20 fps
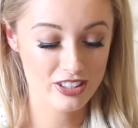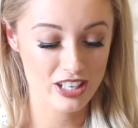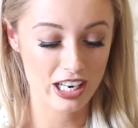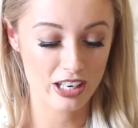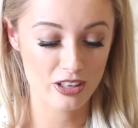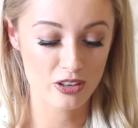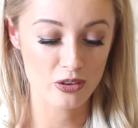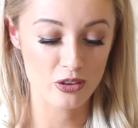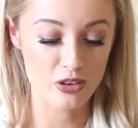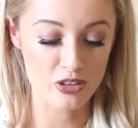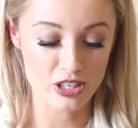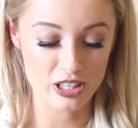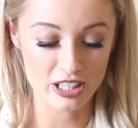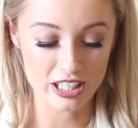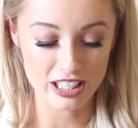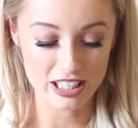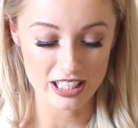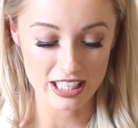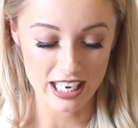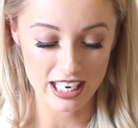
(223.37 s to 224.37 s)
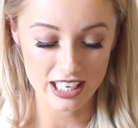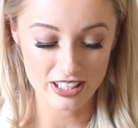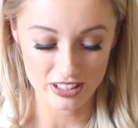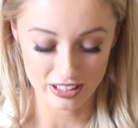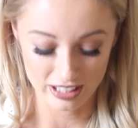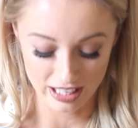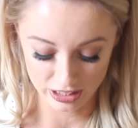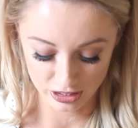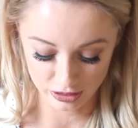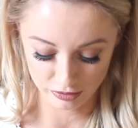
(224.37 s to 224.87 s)
technology these days,
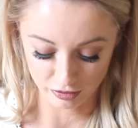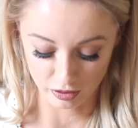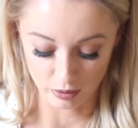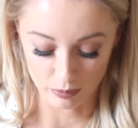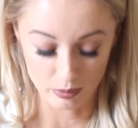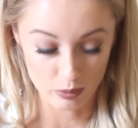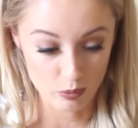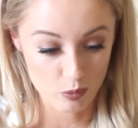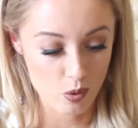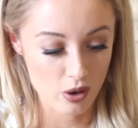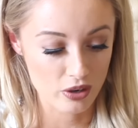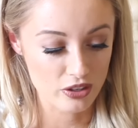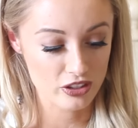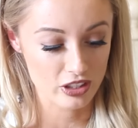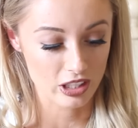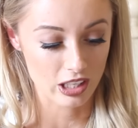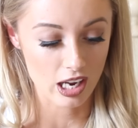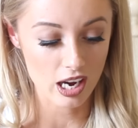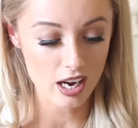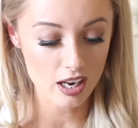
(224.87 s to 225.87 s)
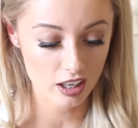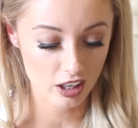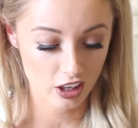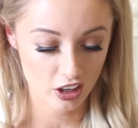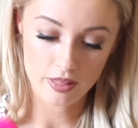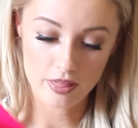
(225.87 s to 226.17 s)
and that's from Wonderluk.